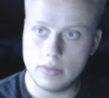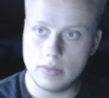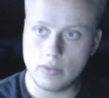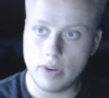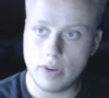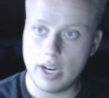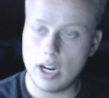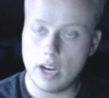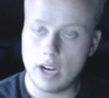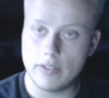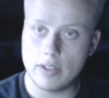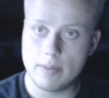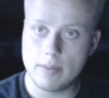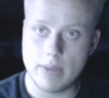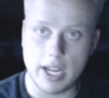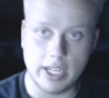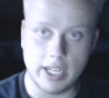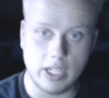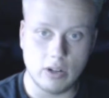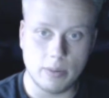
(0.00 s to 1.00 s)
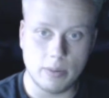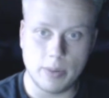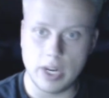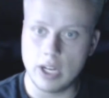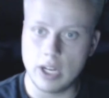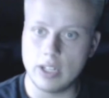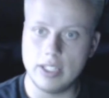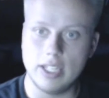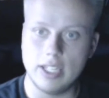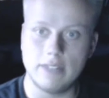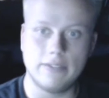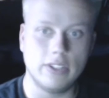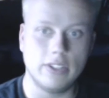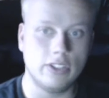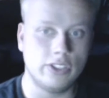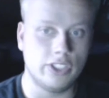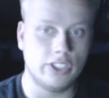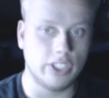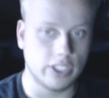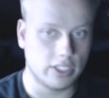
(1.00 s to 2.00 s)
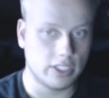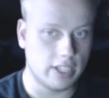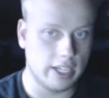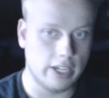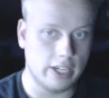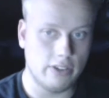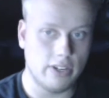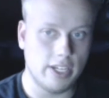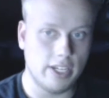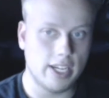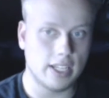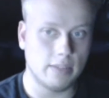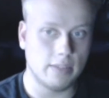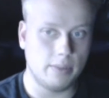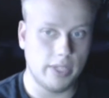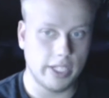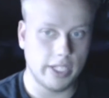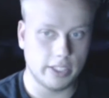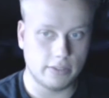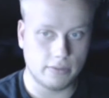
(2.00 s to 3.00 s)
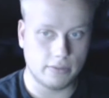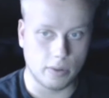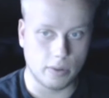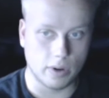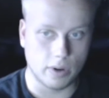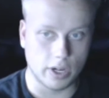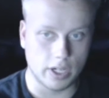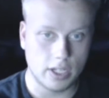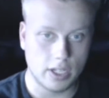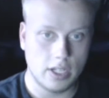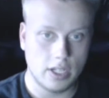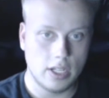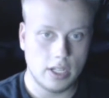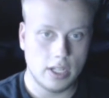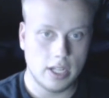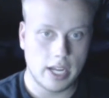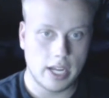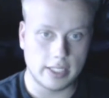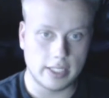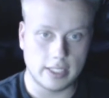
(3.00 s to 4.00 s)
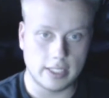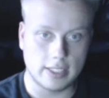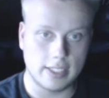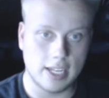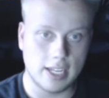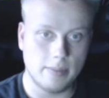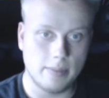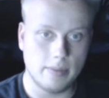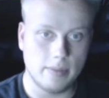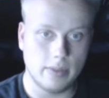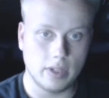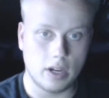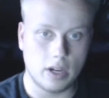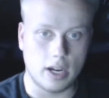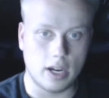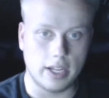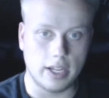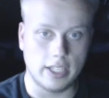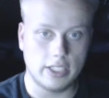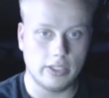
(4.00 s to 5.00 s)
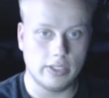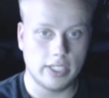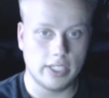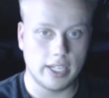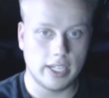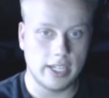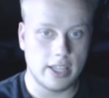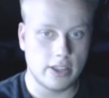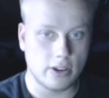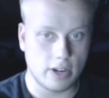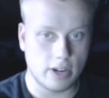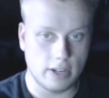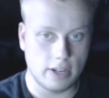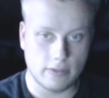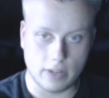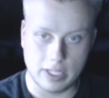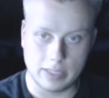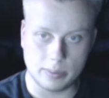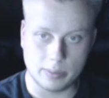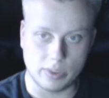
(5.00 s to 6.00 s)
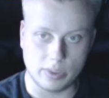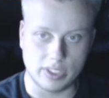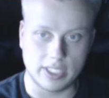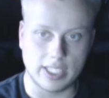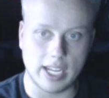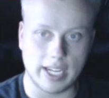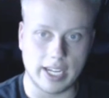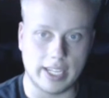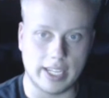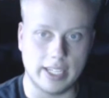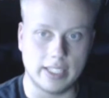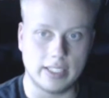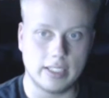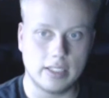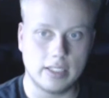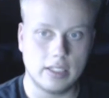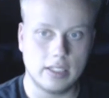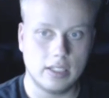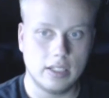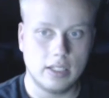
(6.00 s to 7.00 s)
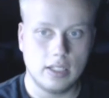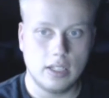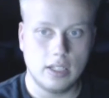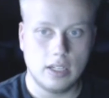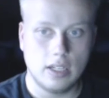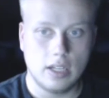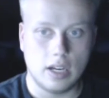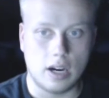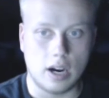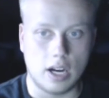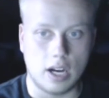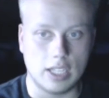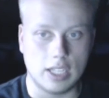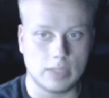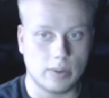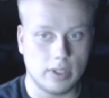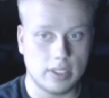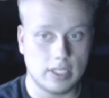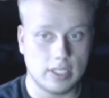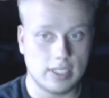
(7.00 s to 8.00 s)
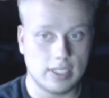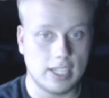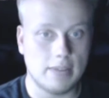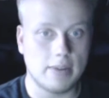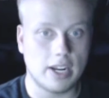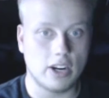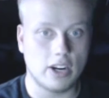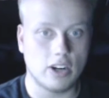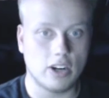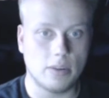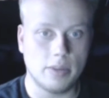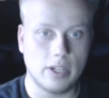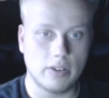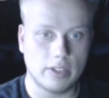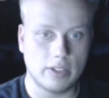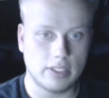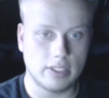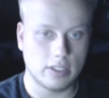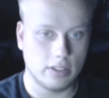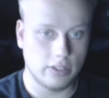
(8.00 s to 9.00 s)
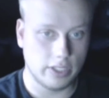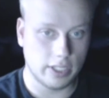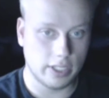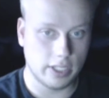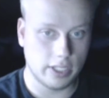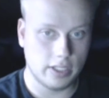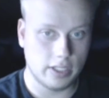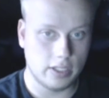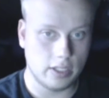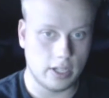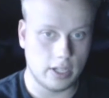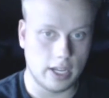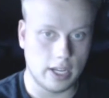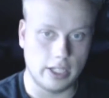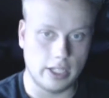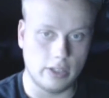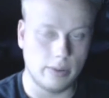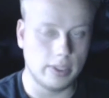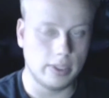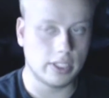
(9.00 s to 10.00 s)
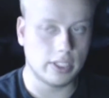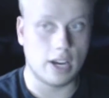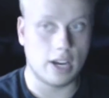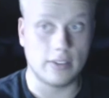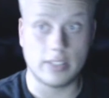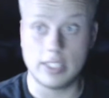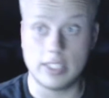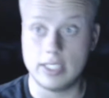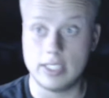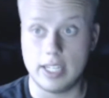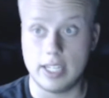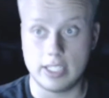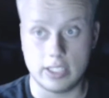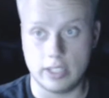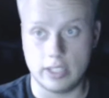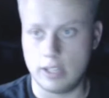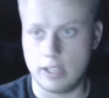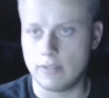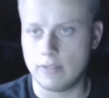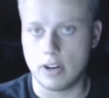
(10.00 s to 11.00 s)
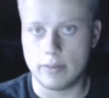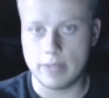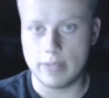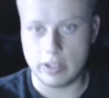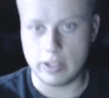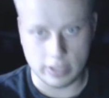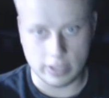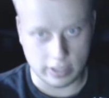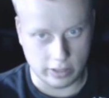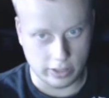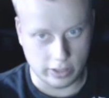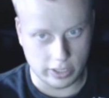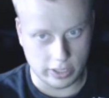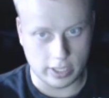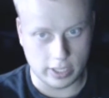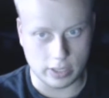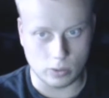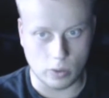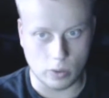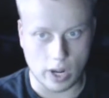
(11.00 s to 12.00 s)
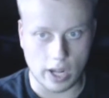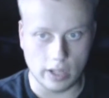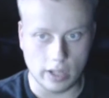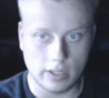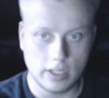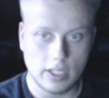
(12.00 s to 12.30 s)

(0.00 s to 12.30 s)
off the menu, apparently it feels just like Unity on the PS4. Has the same issues hitting 30 frames per second, as well as the same 900p resolution, and Ubisoft has yet to confirm that resolution as well.